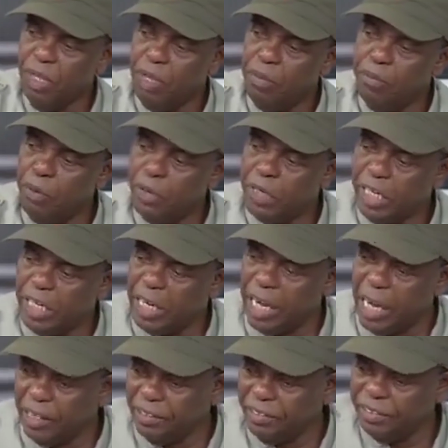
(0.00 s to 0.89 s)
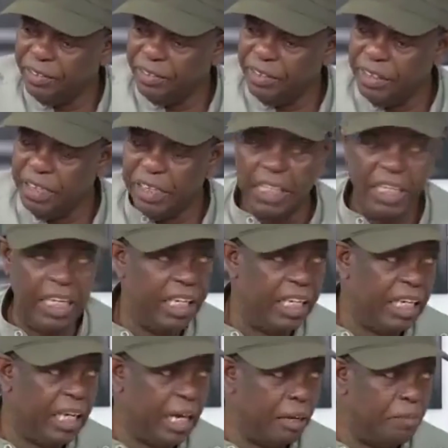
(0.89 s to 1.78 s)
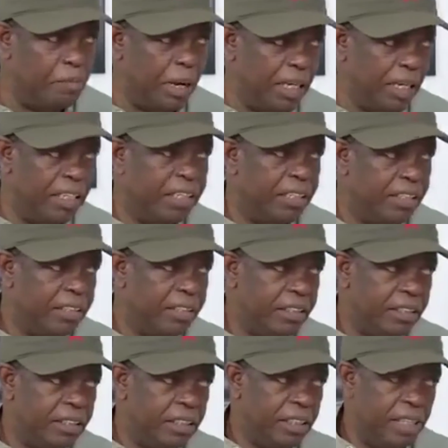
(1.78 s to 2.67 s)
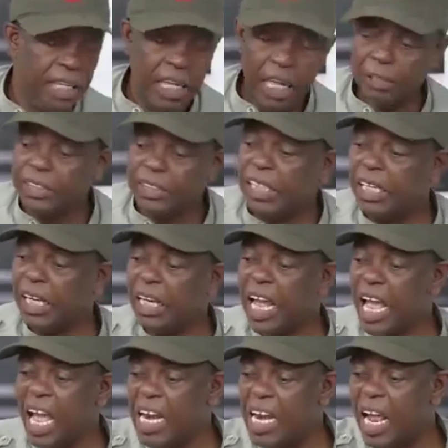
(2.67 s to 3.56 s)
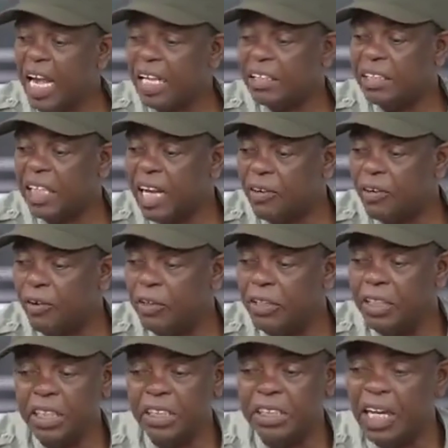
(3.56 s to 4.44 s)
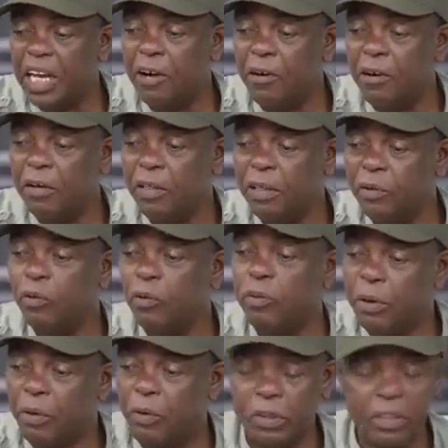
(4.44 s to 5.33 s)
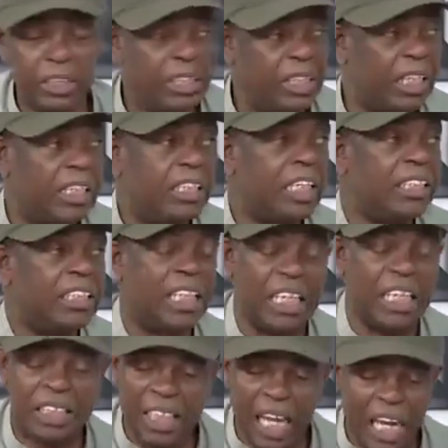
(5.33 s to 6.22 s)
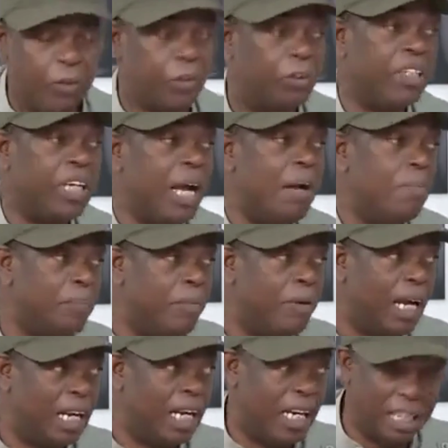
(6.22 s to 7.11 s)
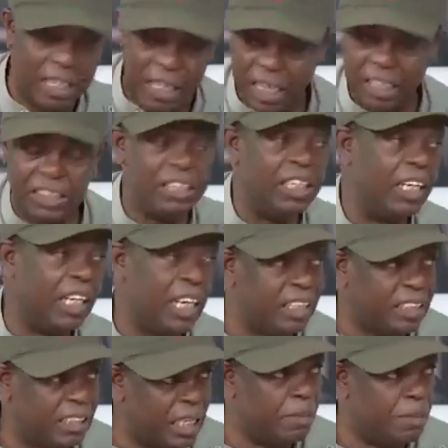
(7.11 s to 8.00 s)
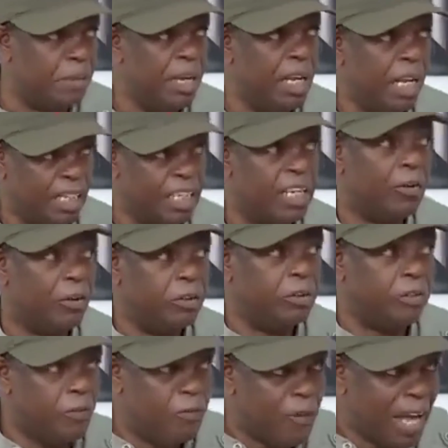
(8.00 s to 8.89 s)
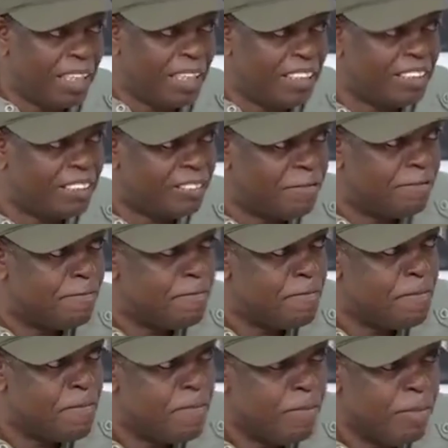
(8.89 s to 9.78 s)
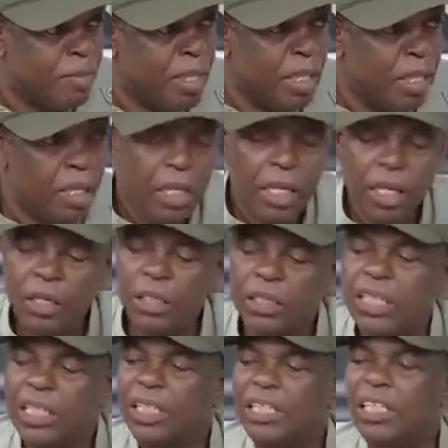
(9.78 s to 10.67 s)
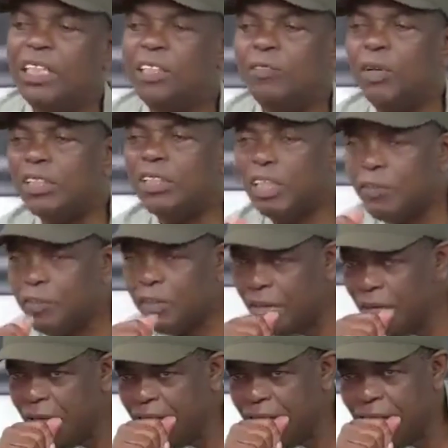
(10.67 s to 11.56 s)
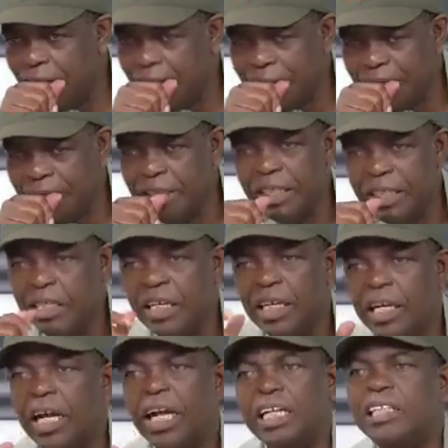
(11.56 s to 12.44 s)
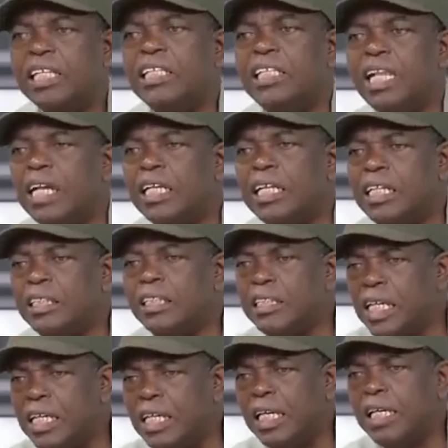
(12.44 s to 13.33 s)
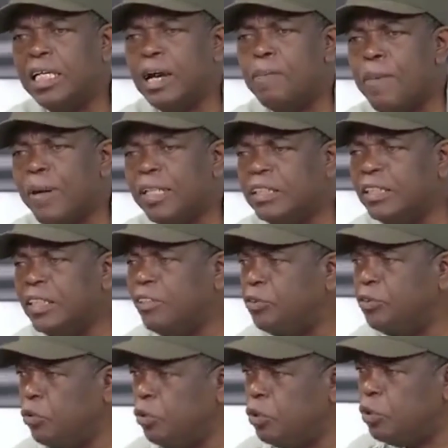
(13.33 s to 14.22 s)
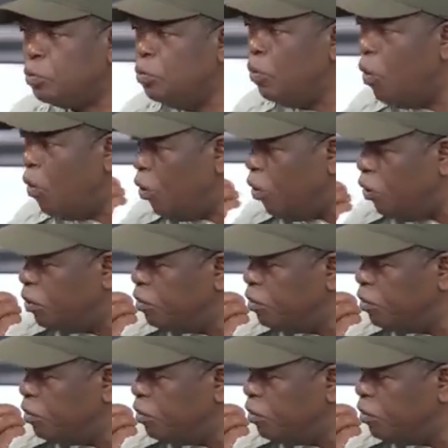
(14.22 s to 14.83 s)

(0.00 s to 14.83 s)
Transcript: Burkina, Guinea, and Mali have said that any attack on Niger will be considered as an attack on them, an aggression against them, and they're going to fight. You see, these West African leaders, I think their thinking capacity is too small.